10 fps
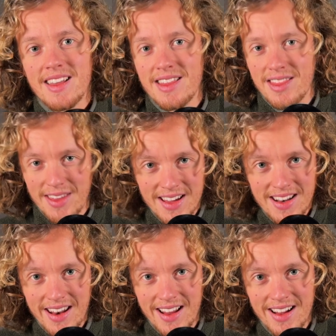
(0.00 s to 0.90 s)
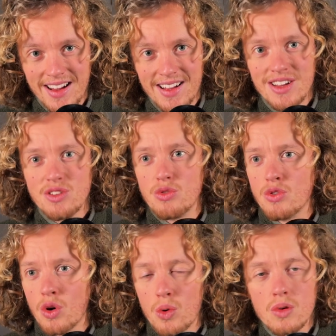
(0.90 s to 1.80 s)
then you
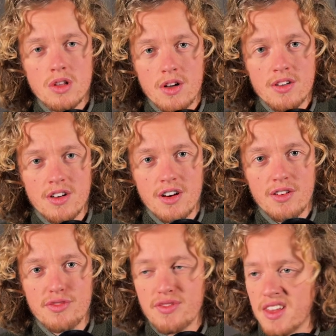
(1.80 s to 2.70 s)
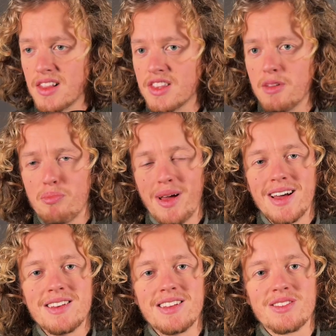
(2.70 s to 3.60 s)
no longer feel
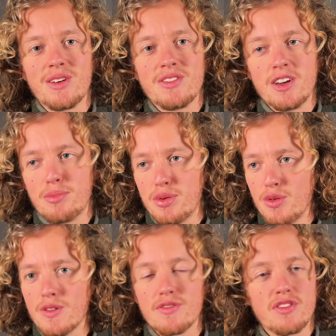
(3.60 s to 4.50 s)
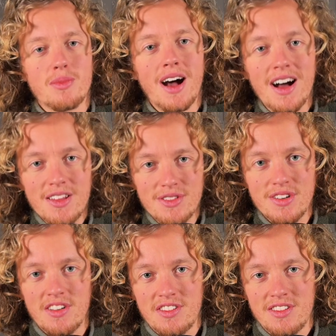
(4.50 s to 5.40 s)
dependent on the approval from
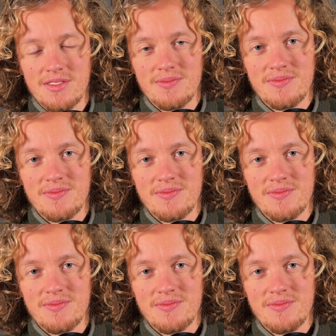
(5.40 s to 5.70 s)
others.